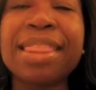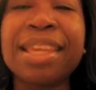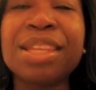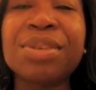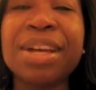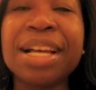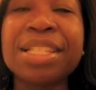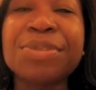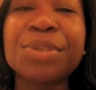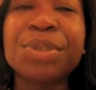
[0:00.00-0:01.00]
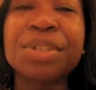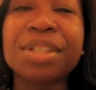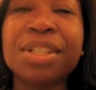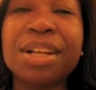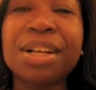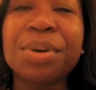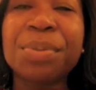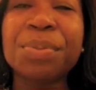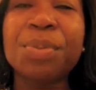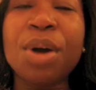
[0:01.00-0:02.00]
thank you guys for
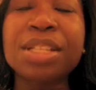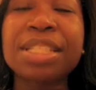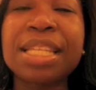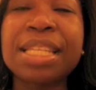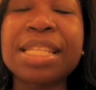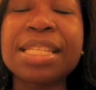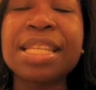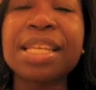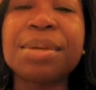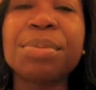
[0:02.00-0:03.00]
watching and listening.